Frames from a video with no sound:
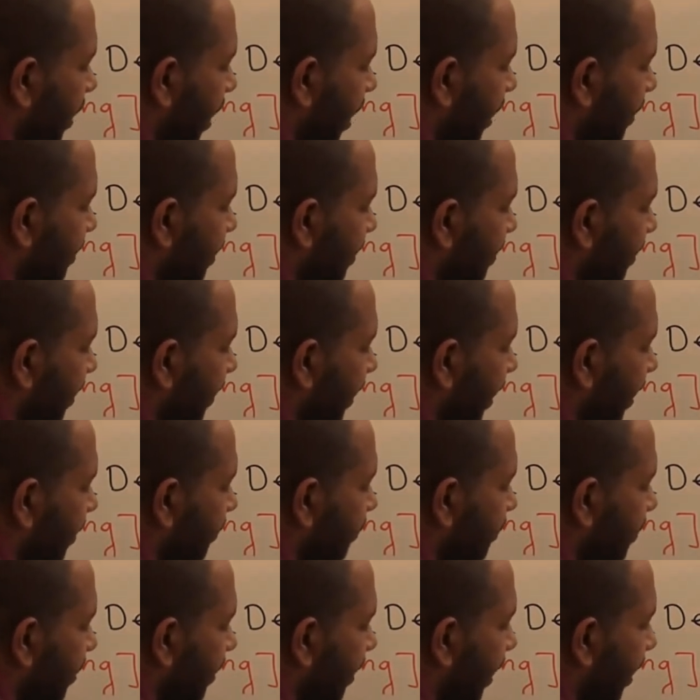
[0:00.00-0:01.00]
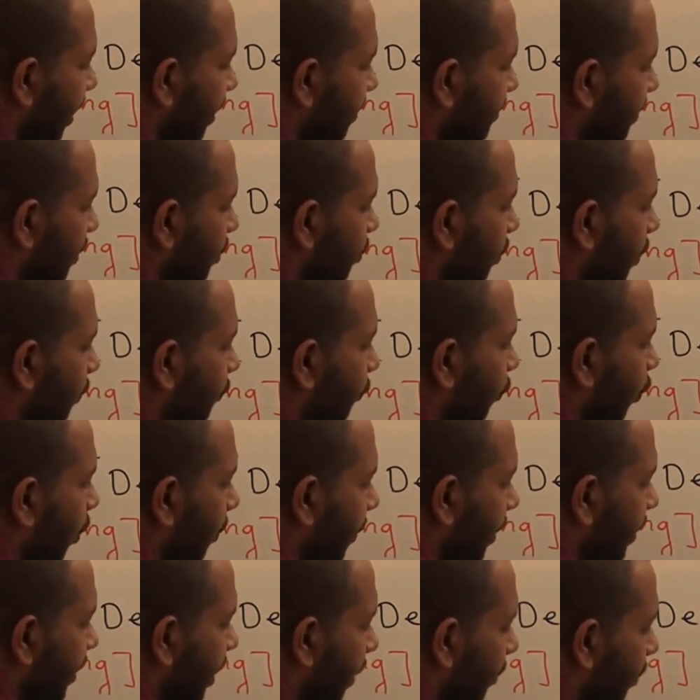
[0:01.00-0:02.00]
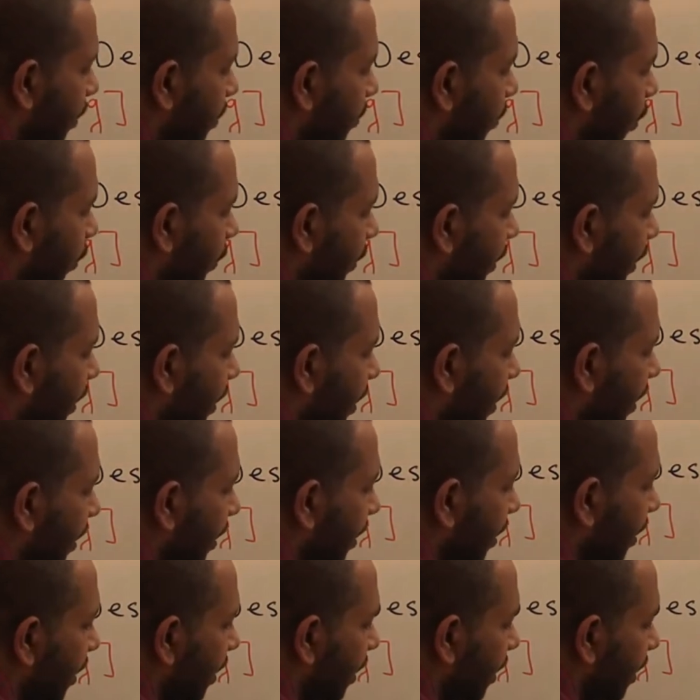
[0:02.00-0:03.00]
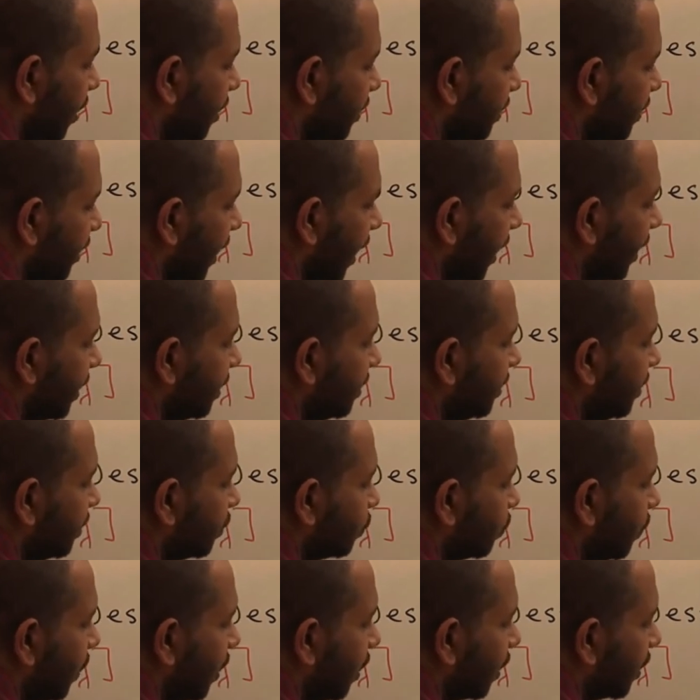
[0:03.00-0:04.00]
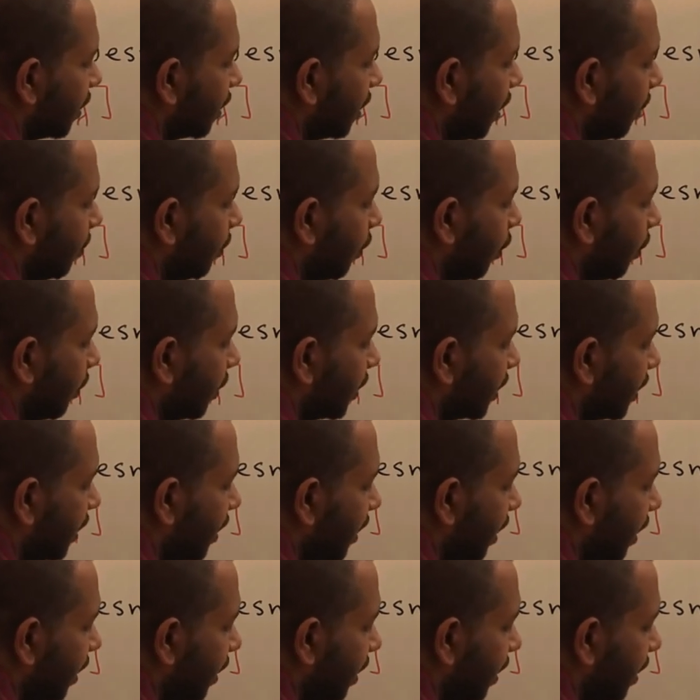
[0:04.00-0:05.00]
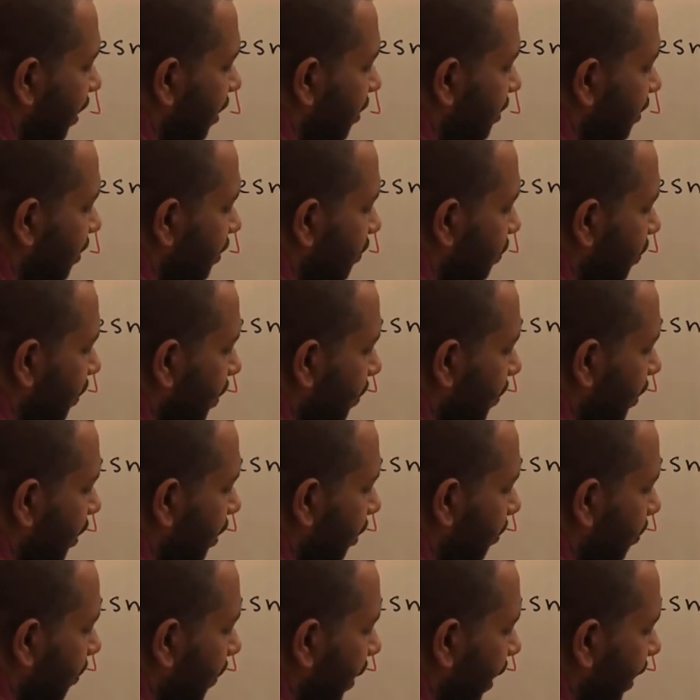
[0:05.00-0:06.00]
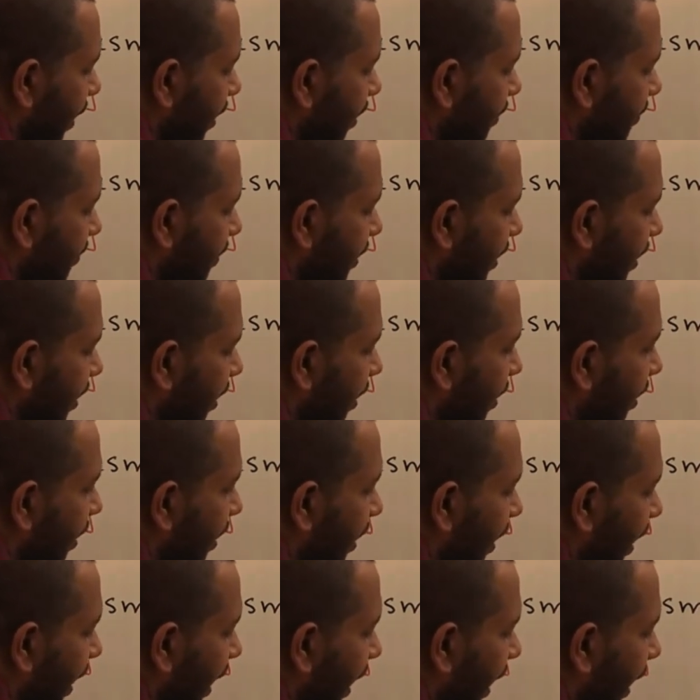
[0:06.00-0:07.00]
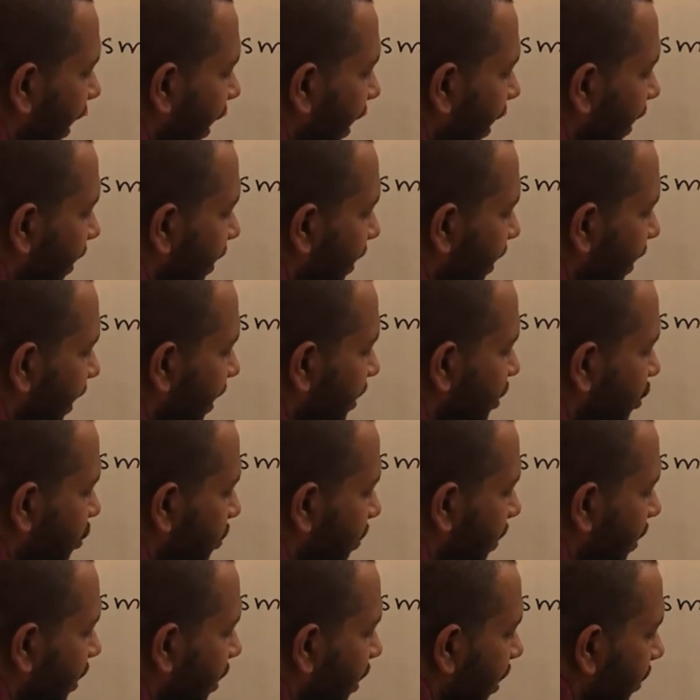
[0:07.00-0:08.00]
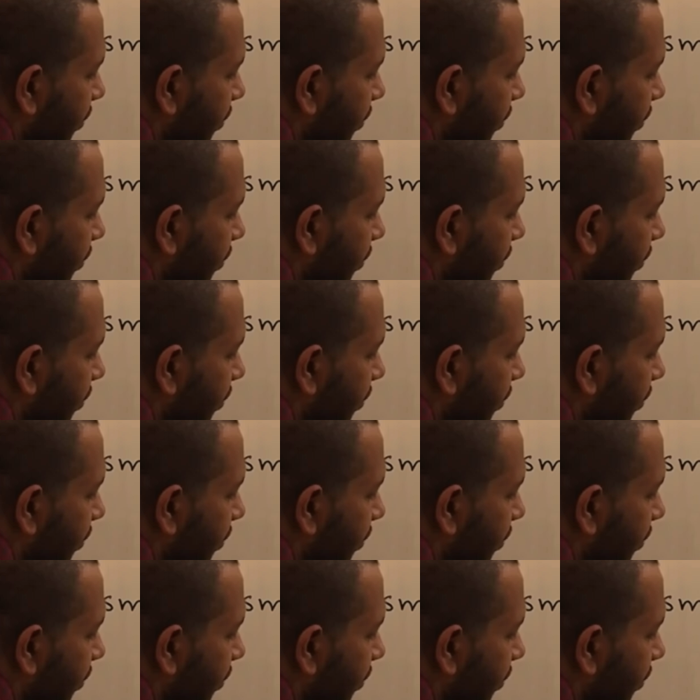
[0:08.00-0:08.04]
charge in the next case it will form a double bond here. Then this will come over here. This will become minus here and H will